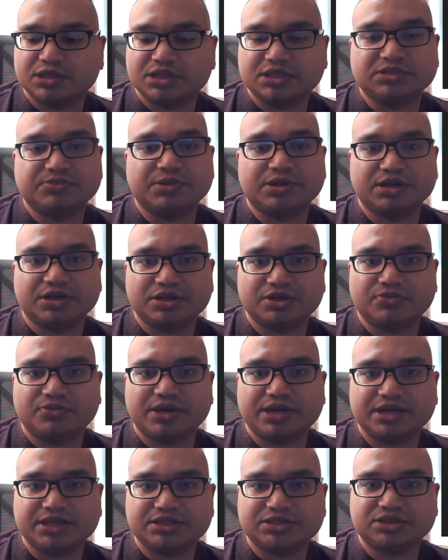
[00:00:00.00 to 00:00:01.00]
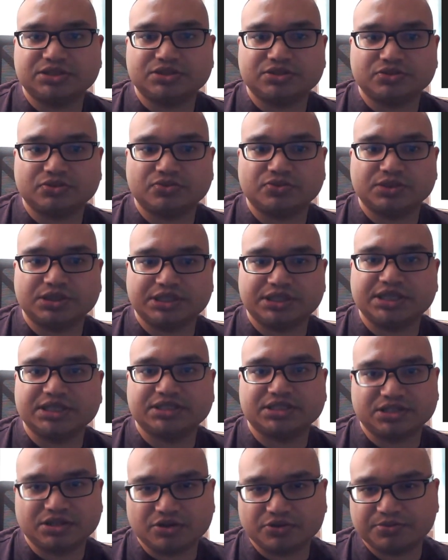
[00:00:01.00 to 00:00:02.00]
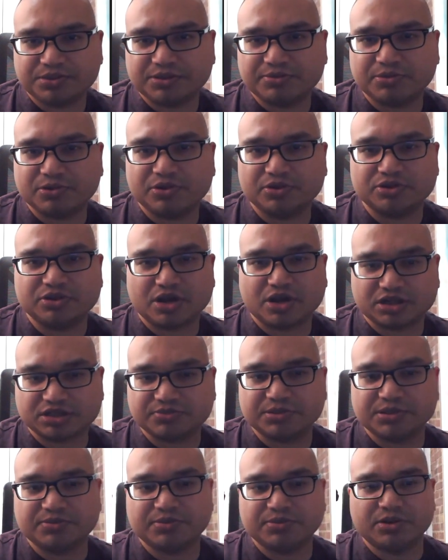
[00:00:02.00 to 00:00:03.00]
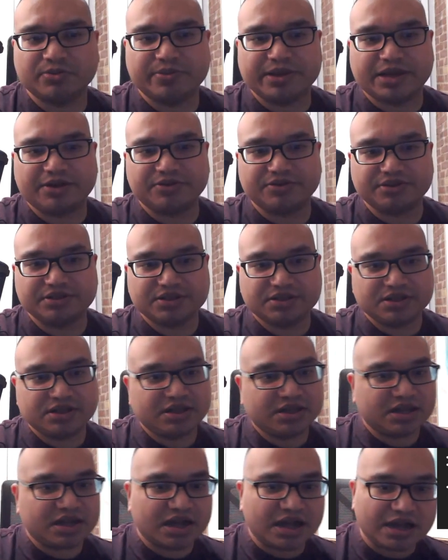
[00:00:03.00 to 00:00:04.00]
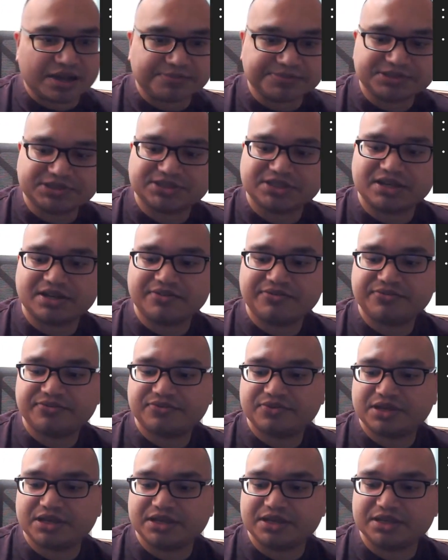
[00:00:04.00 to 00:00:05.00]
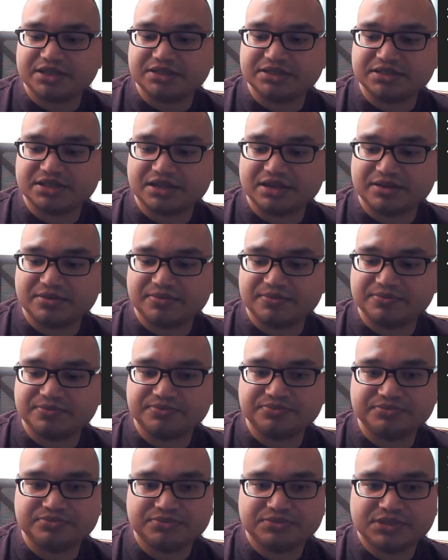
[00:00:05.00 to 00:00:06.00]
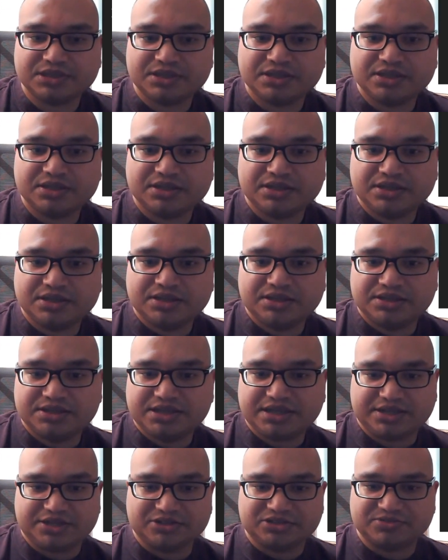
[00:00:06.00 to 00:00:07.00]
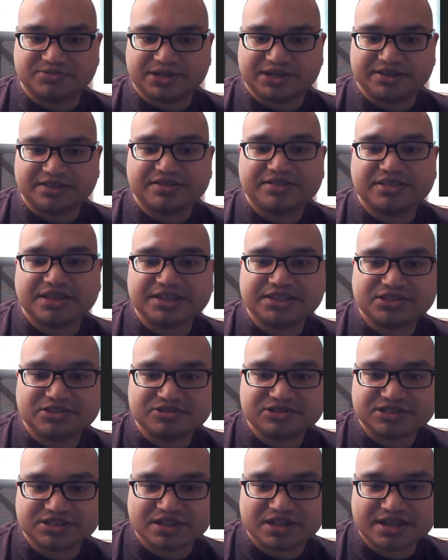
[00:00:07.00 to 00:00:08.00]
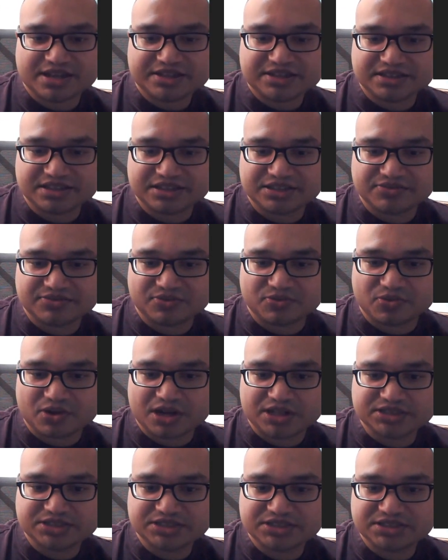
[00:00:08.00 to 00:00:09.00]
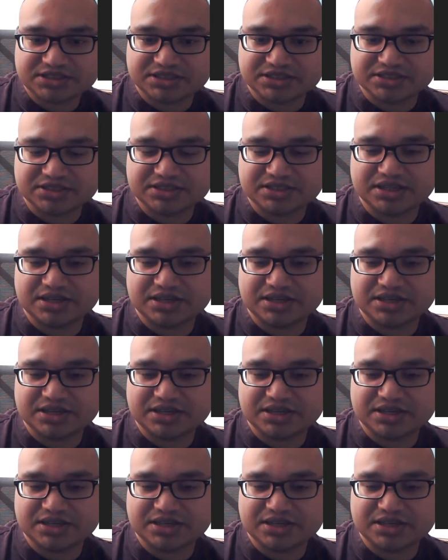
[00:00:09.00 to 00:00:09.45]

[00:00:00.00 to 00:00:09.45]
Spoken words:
been a good way to really get to know people, talk to people about op stuff, and yeah, here's my thank you slide. Thank you for watching, and